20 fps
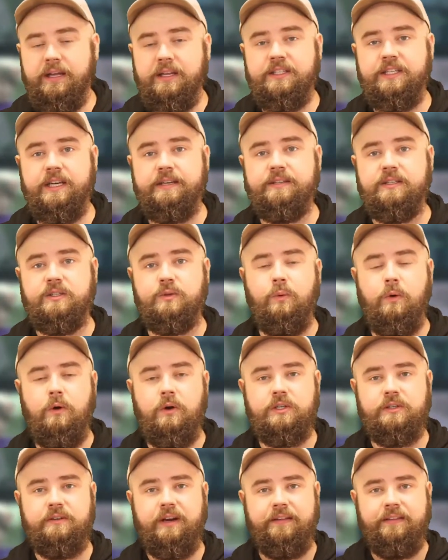Jesus
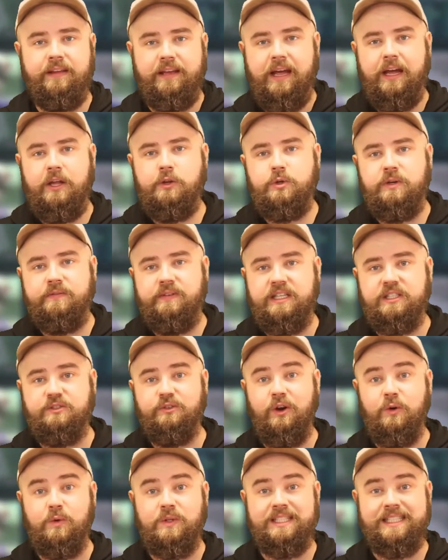walked around the country of
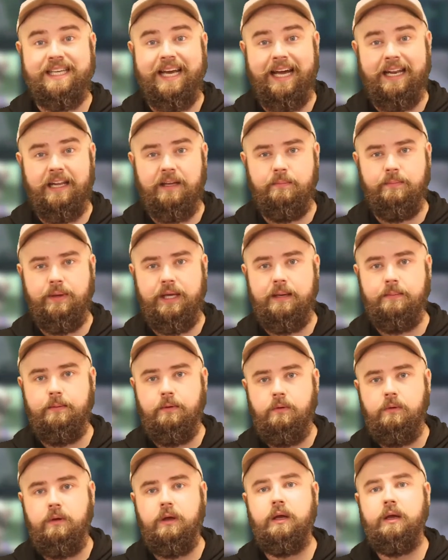Israel telling
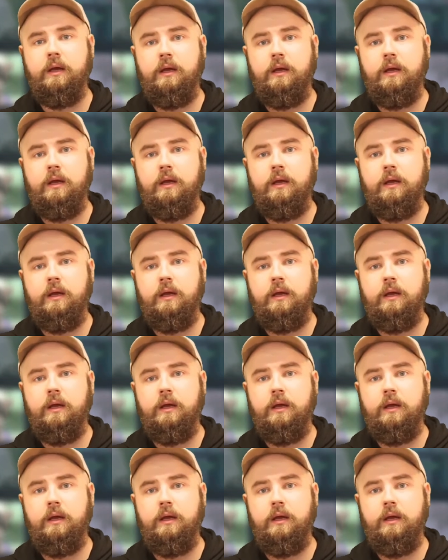people